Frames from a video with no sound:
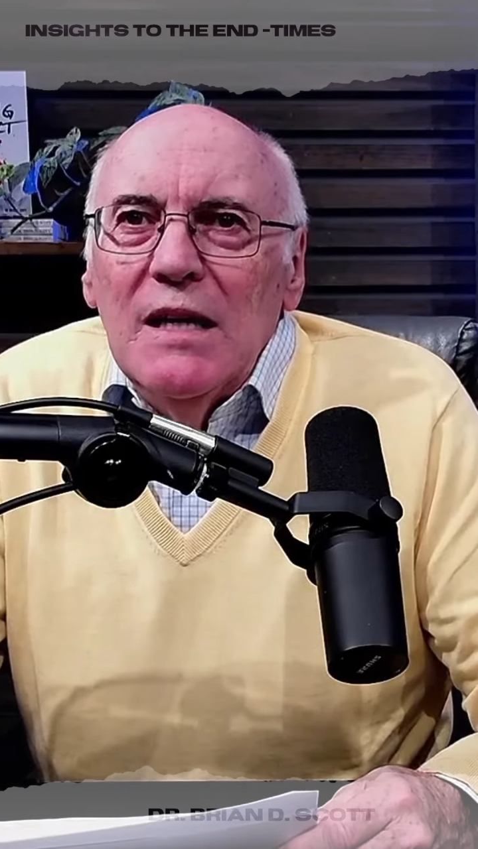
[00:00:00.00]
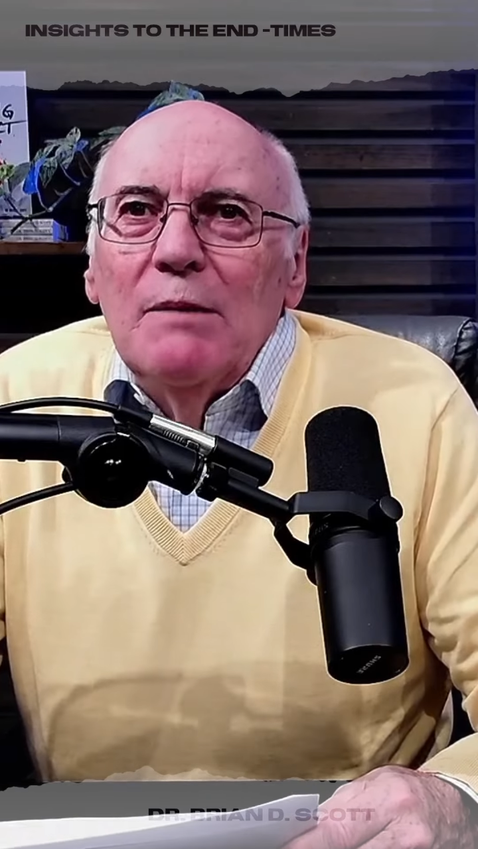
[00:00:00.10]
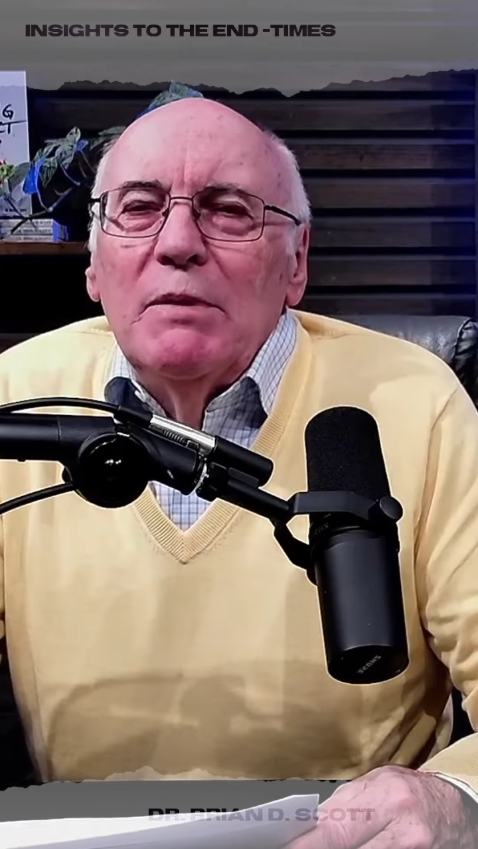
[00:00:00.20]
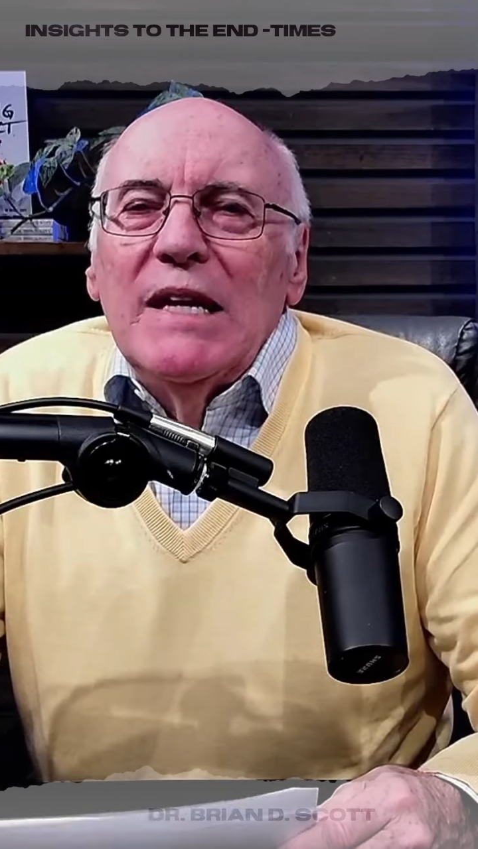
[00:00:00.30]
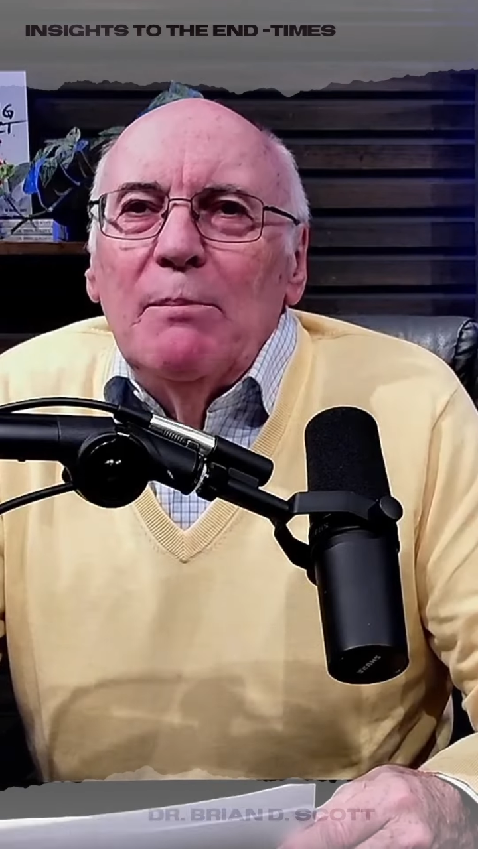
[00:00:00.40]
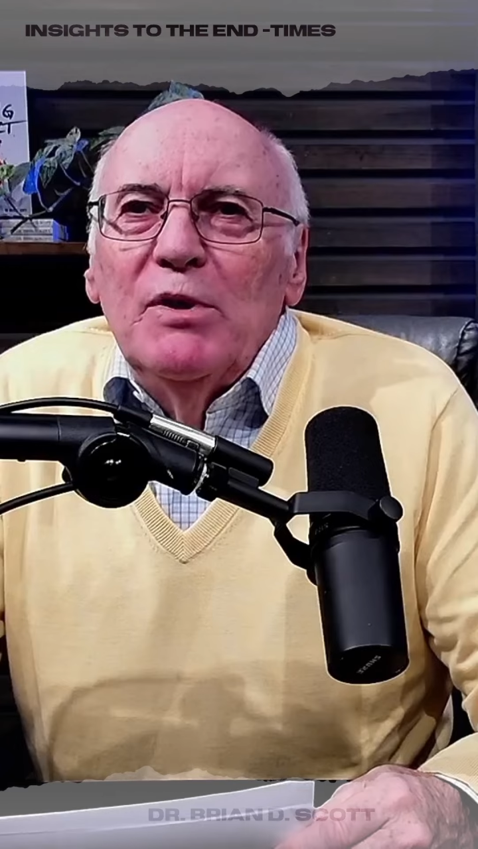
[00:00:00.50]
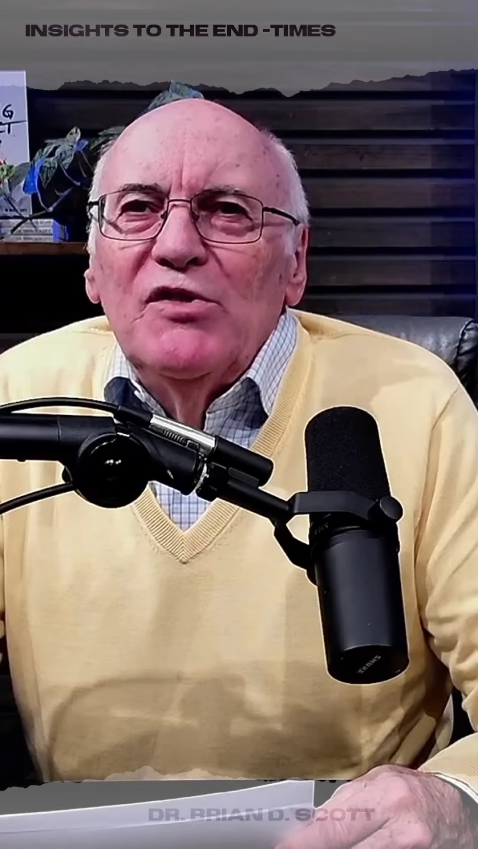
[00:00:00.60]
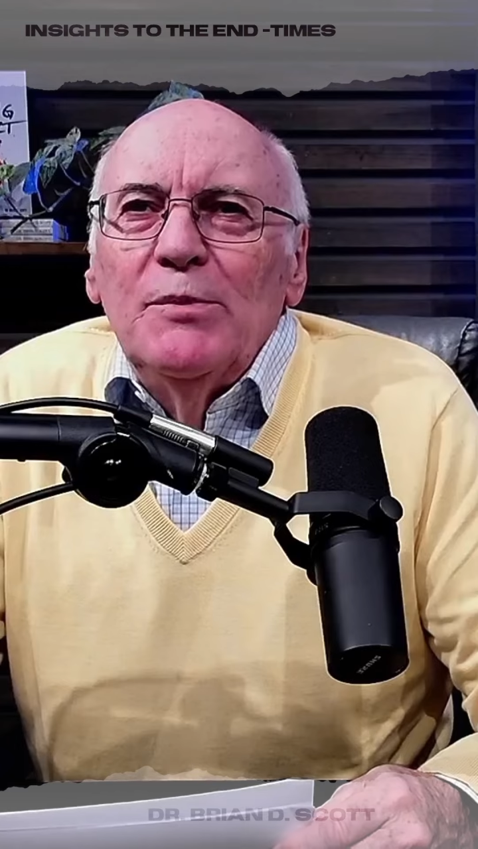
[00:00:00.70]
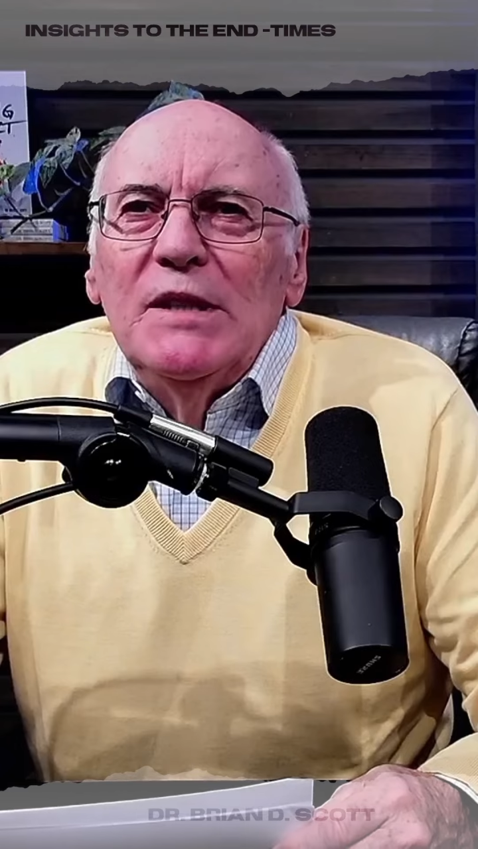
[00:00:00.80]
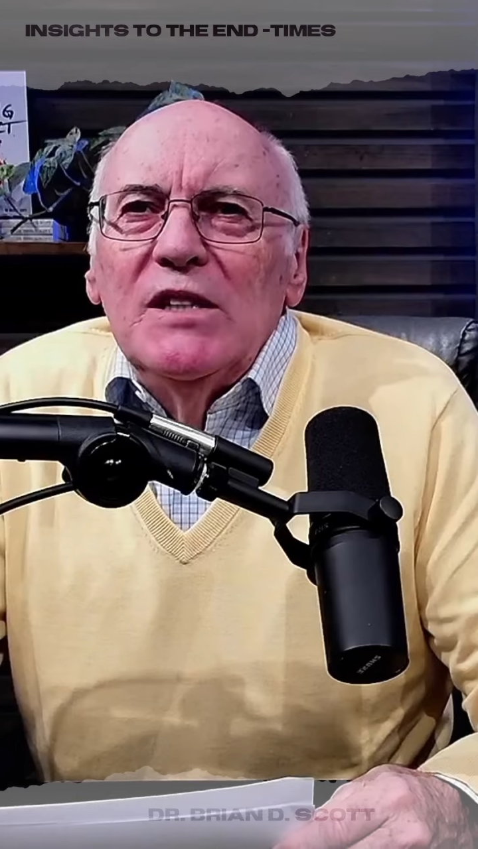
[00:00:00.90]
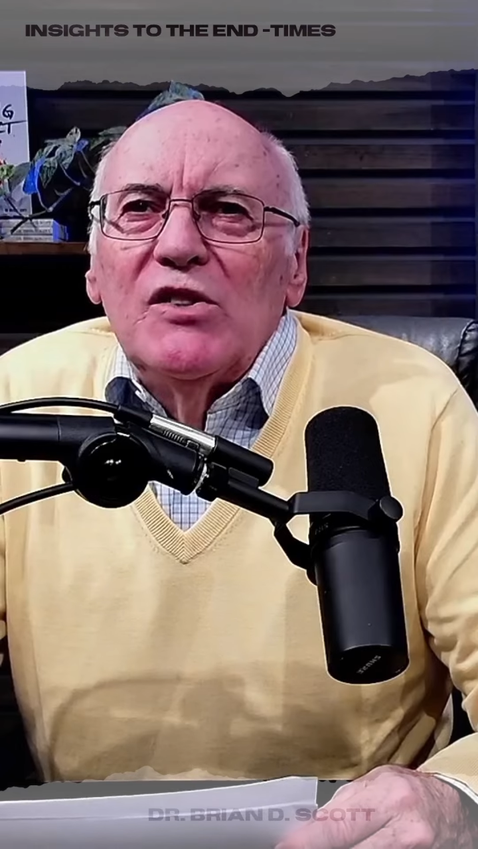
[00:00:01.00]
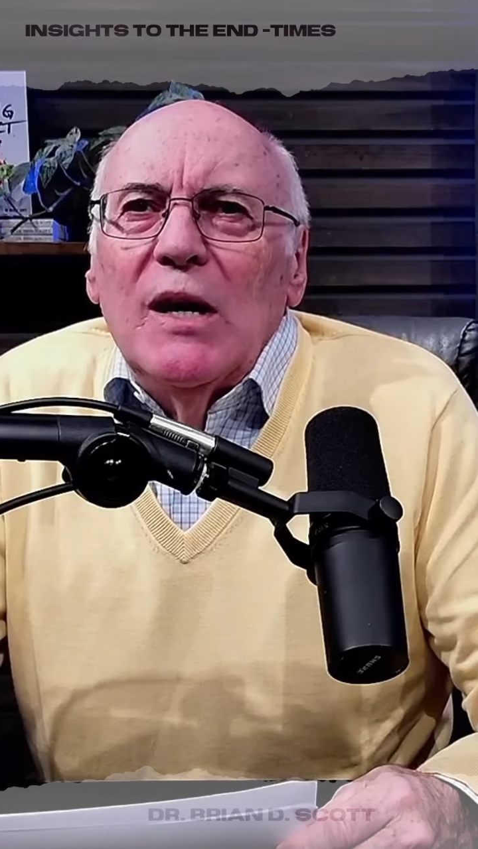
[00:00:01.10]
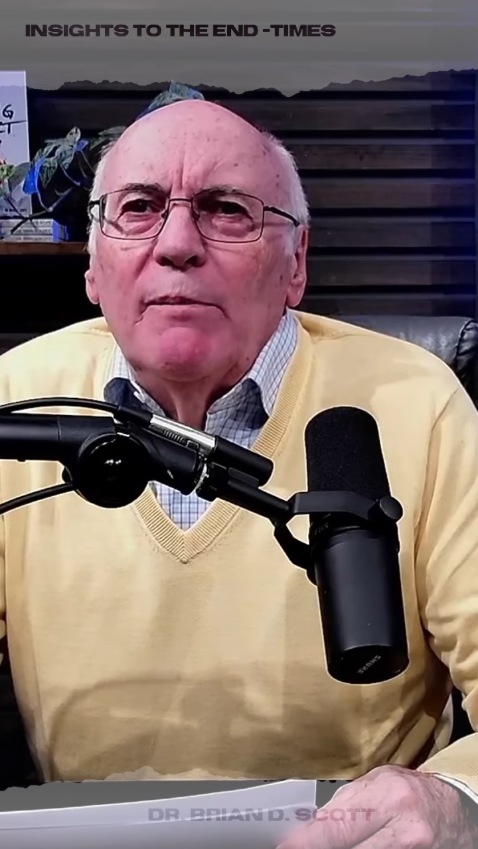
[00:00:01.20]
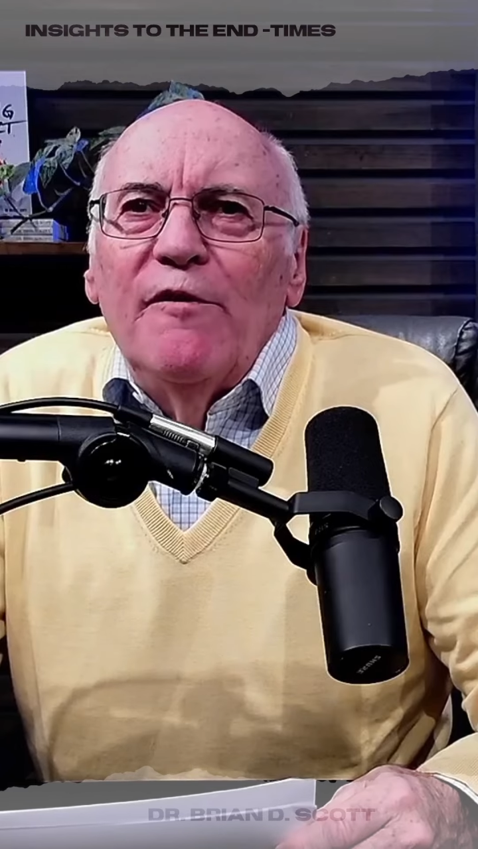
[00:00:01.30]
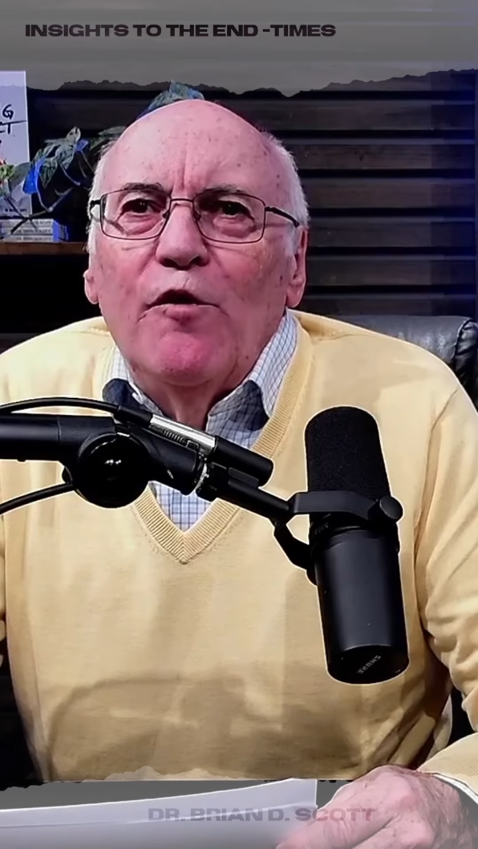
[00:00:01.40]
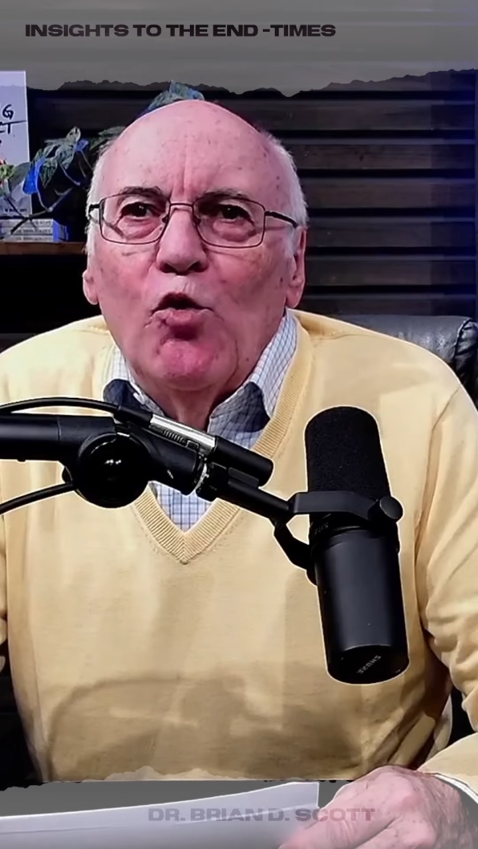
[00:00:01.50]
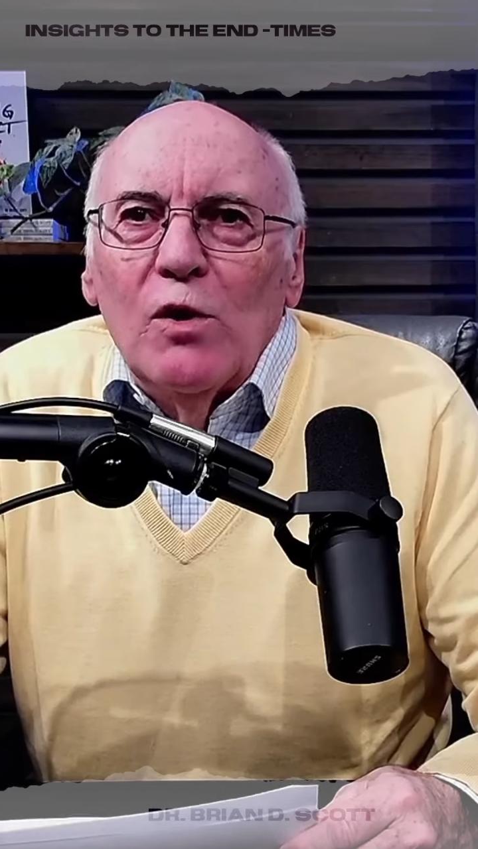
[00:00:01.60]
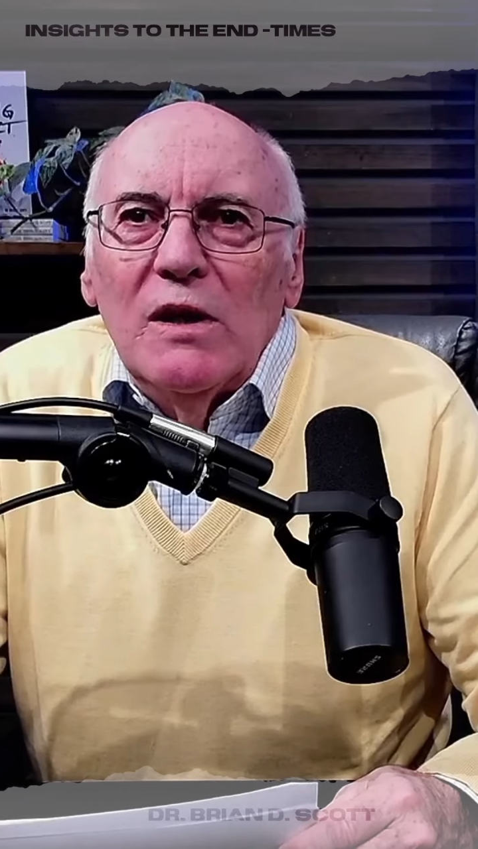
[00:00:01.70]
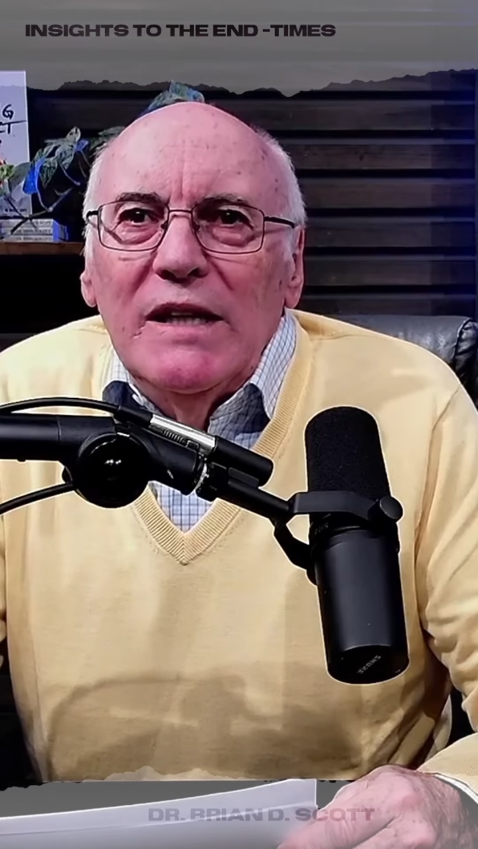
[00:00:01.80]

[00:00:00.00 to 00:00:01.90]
but that puts them in the top four